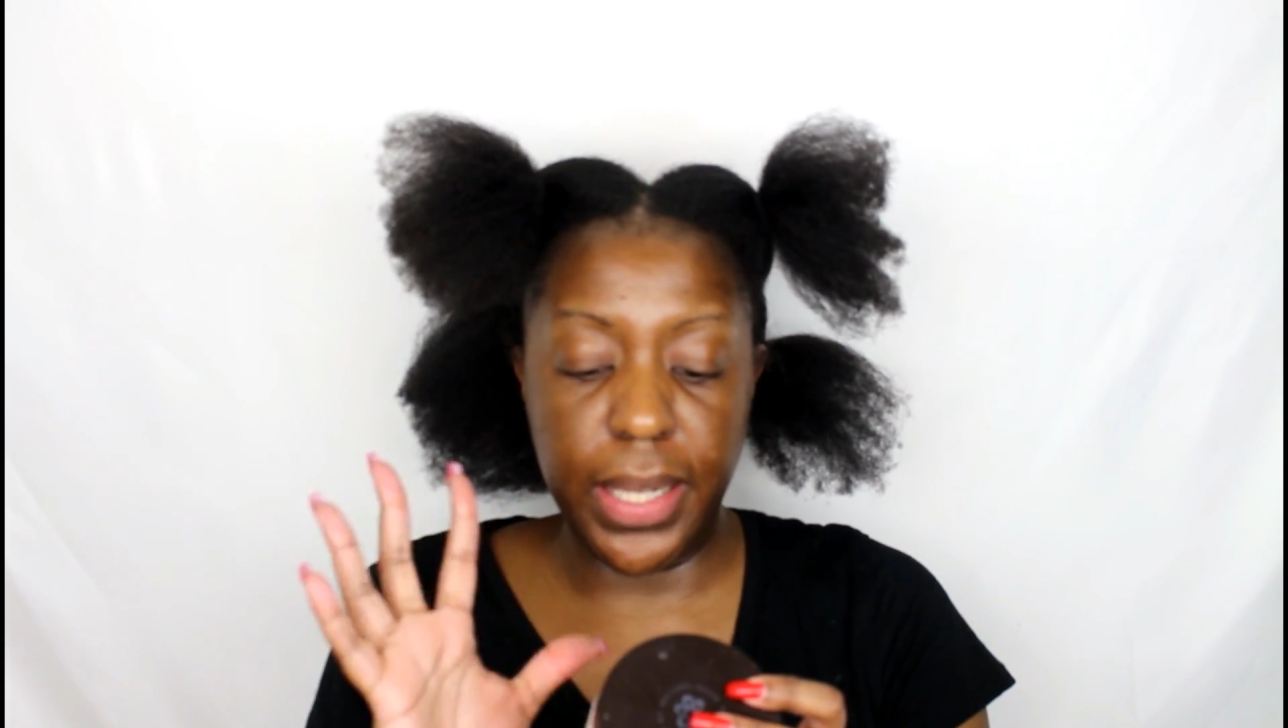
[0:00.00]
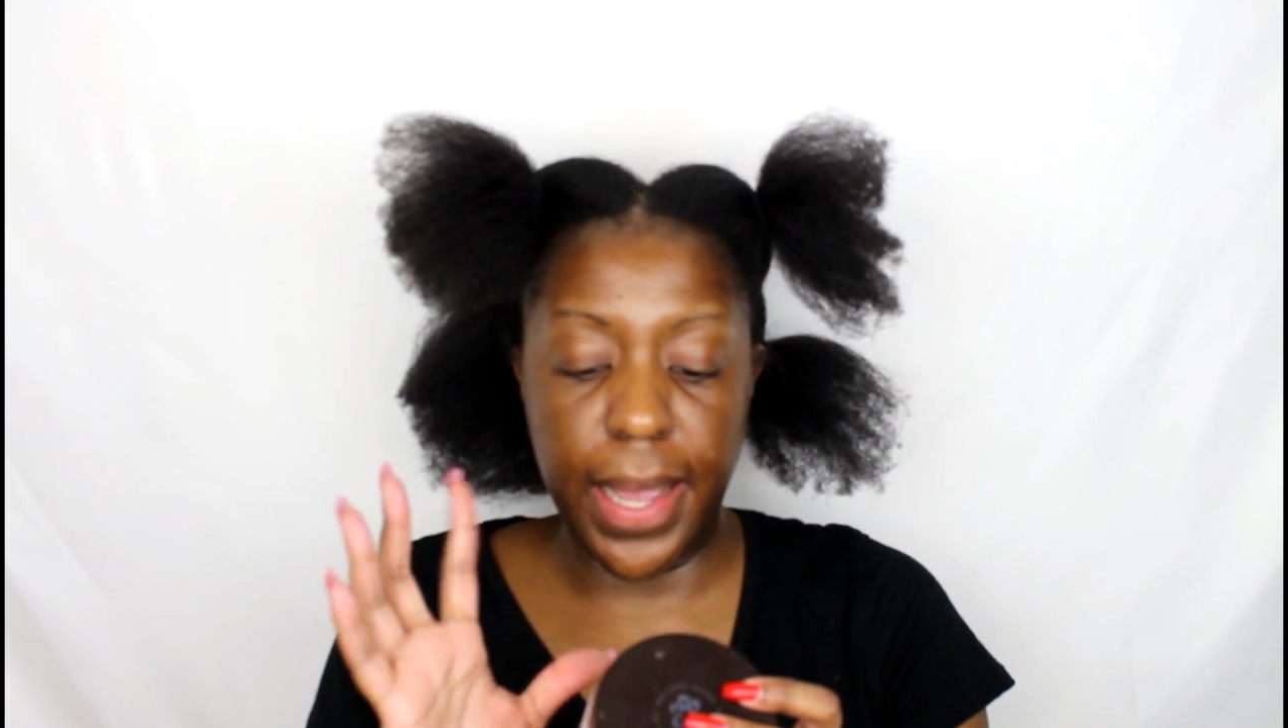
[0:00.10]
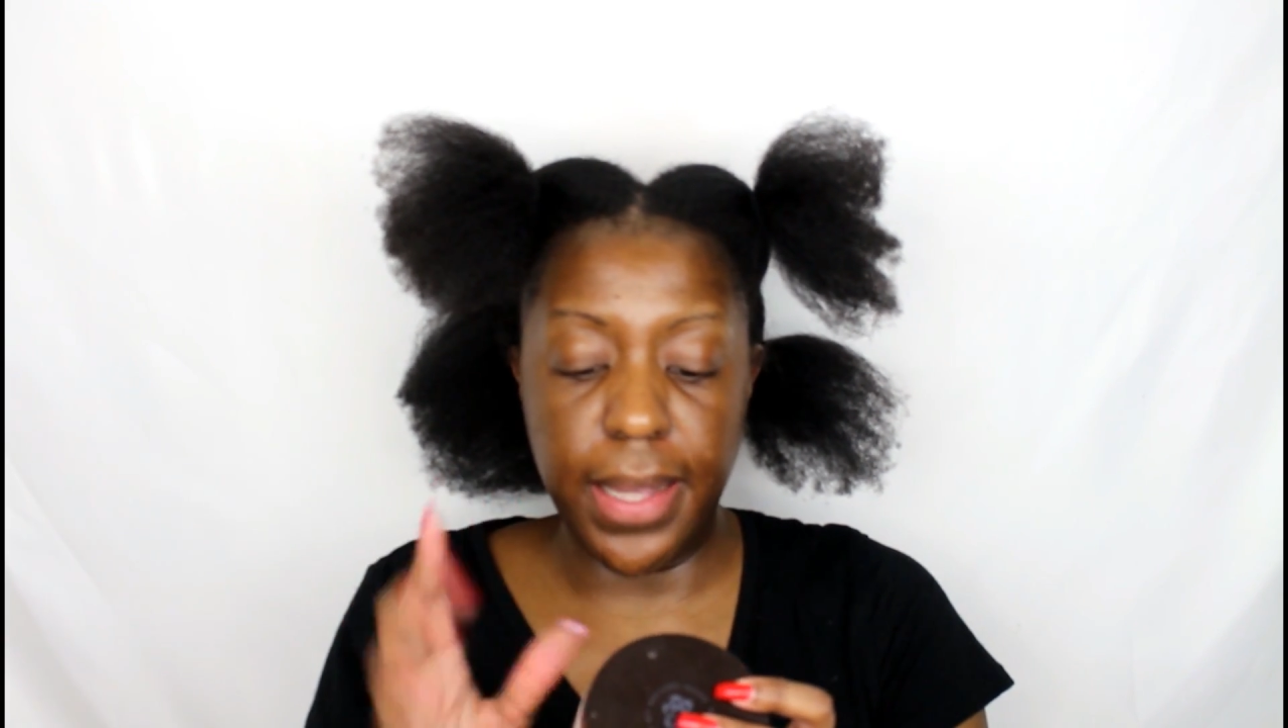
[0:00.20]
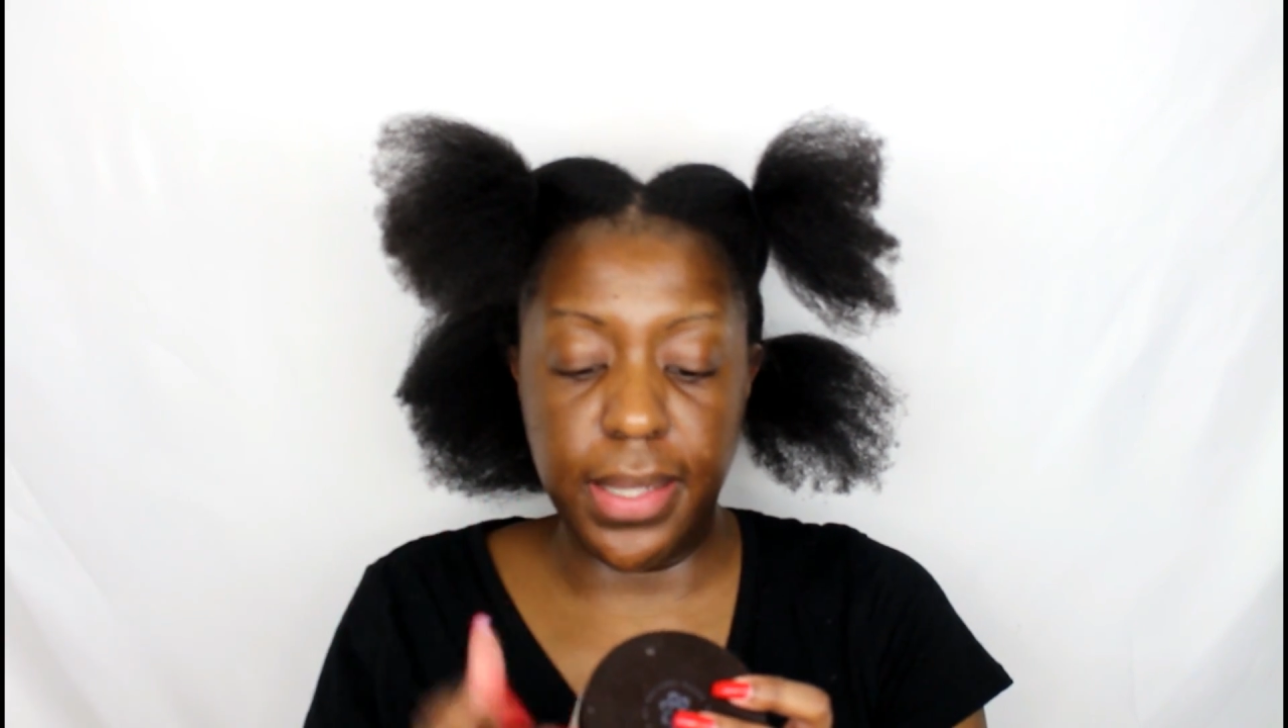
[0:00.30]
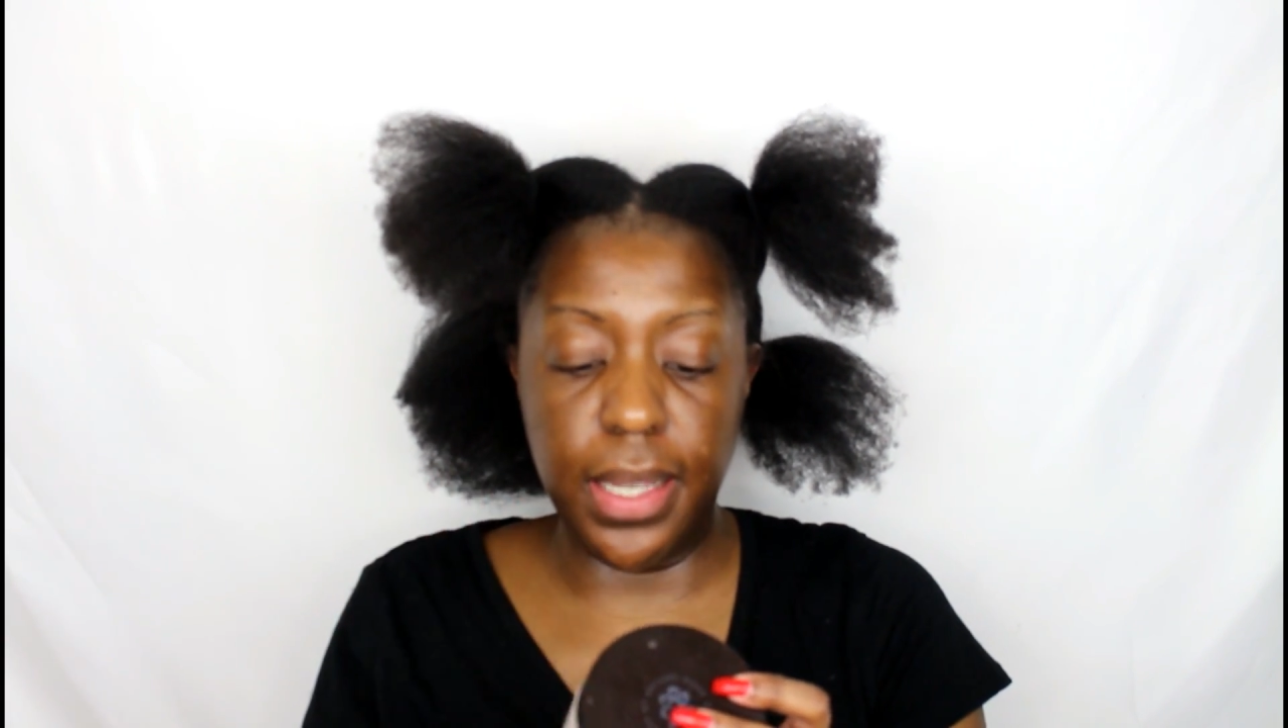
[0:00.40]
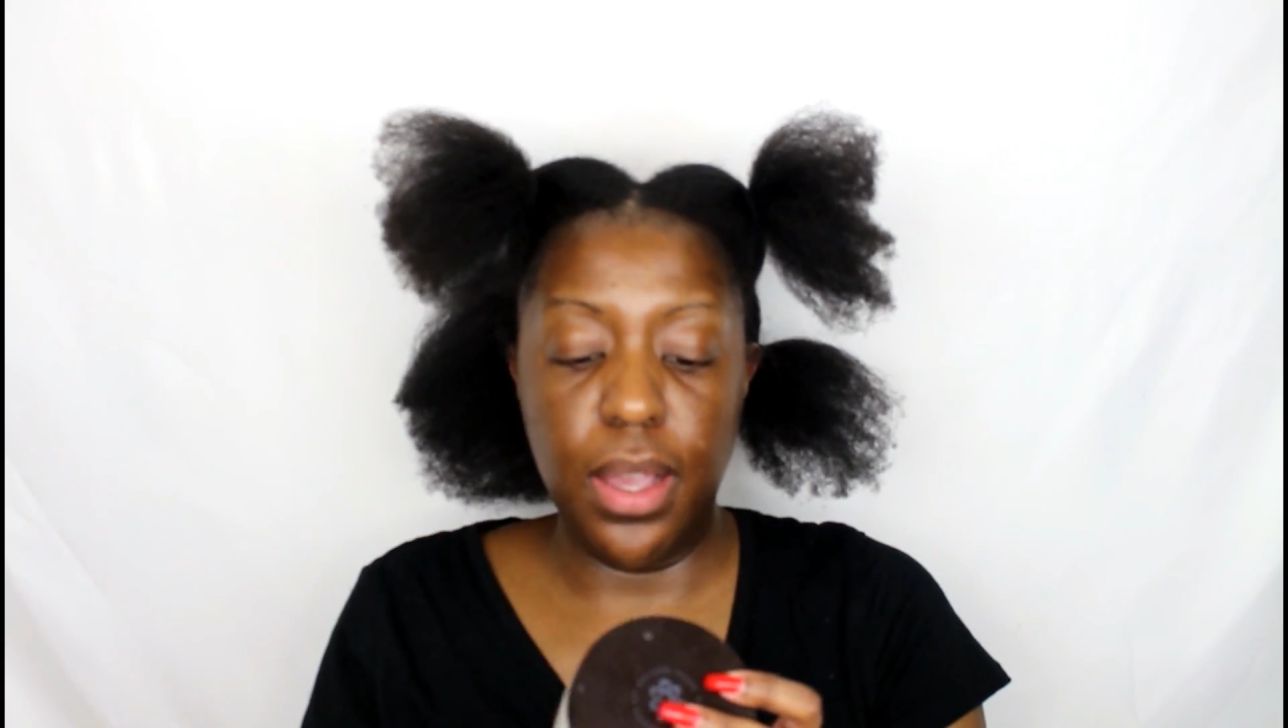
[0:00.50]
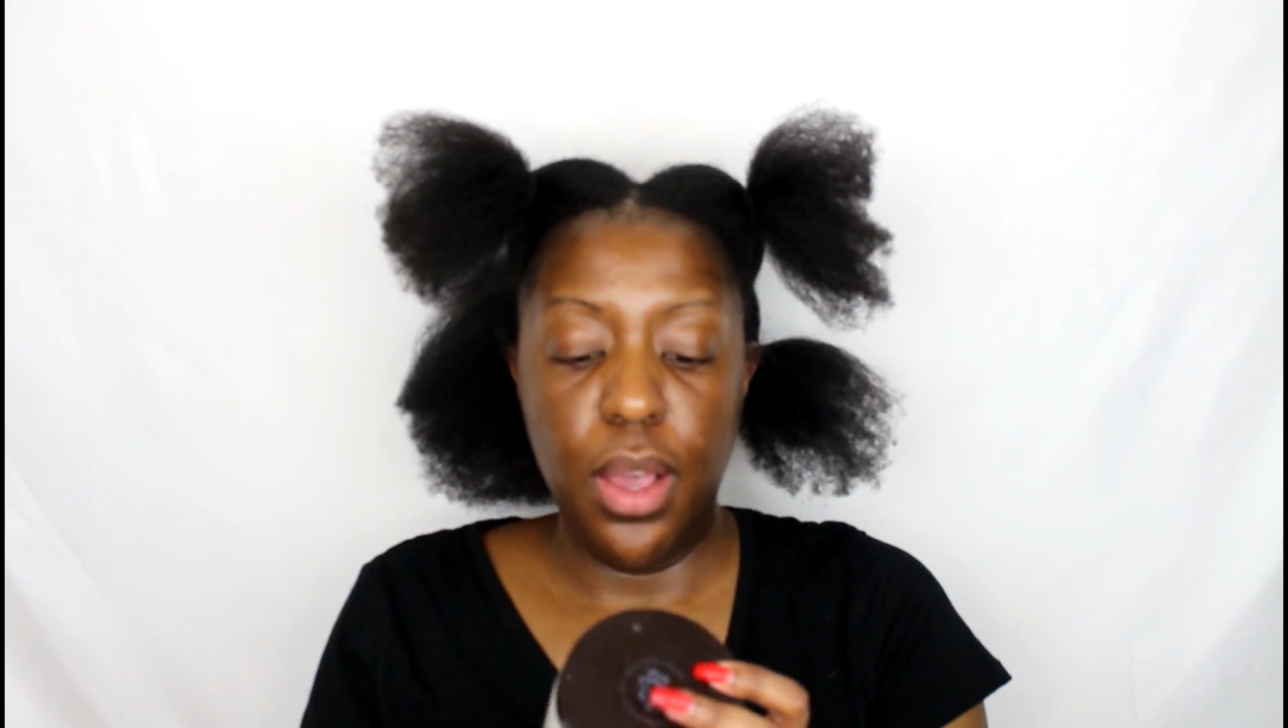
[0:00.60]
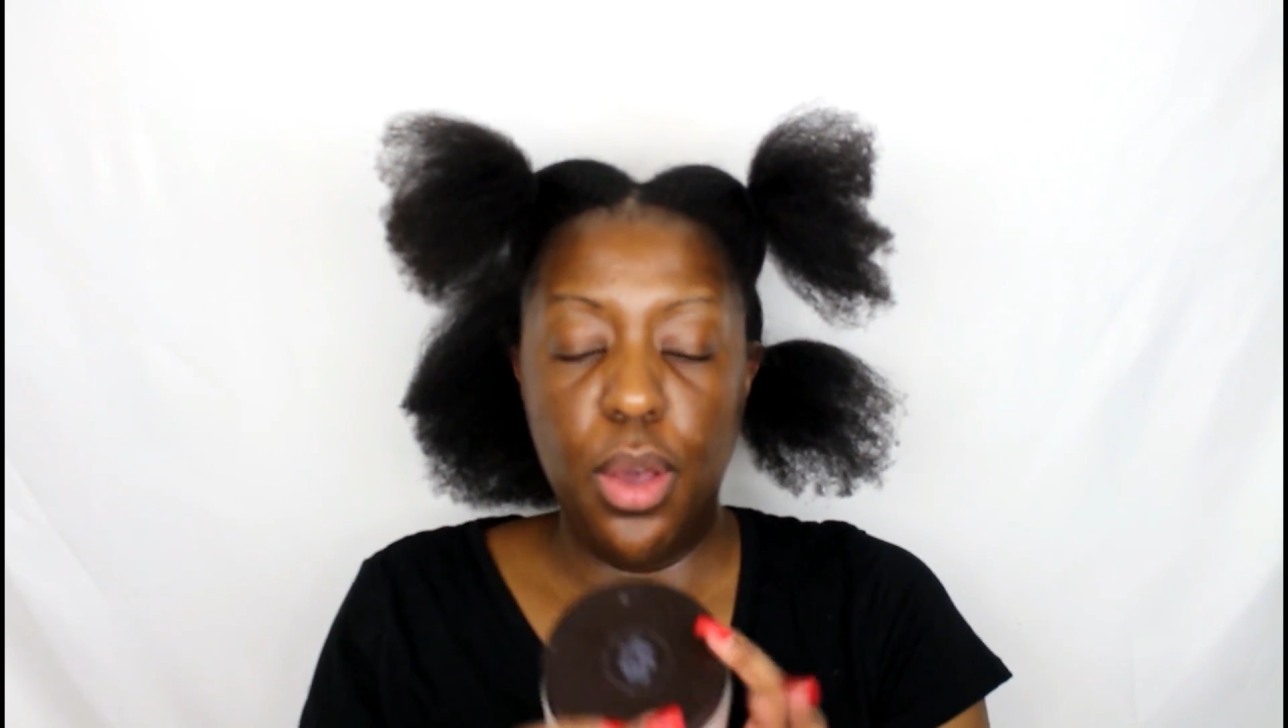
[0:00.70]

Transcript: Enhancing